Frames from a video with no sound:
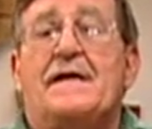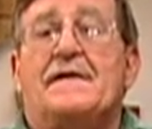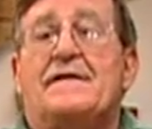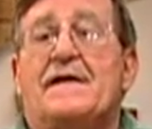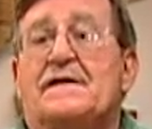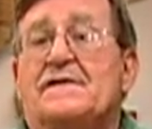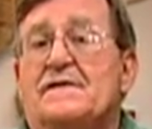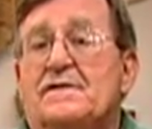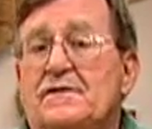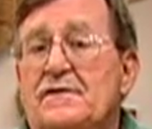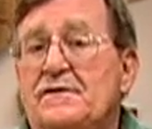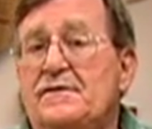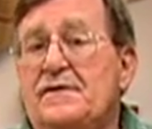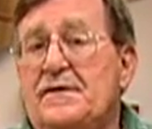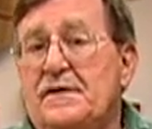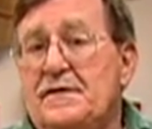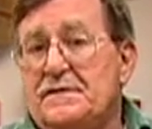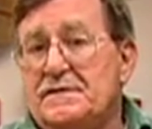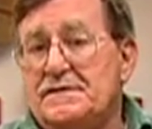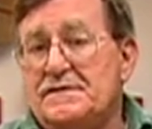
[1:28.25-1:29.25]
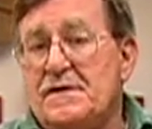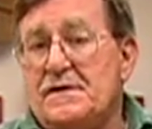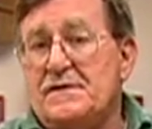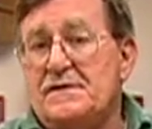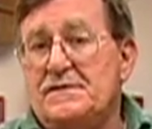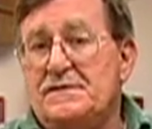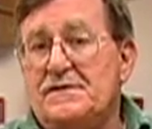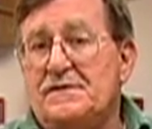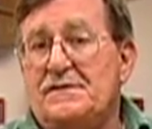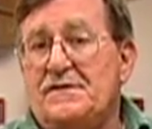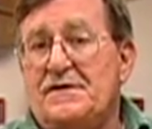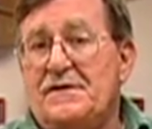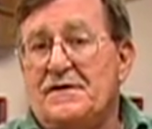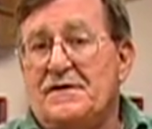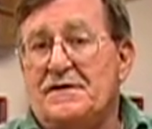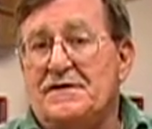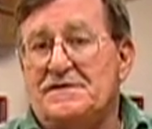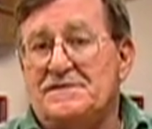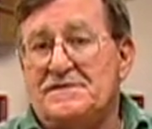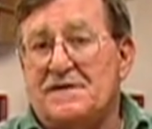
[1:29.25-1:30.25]
that the luthier is going to do to
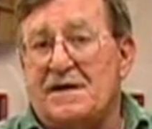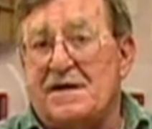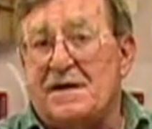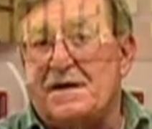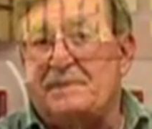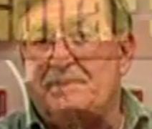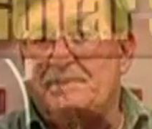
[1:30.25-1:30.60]
your guitar.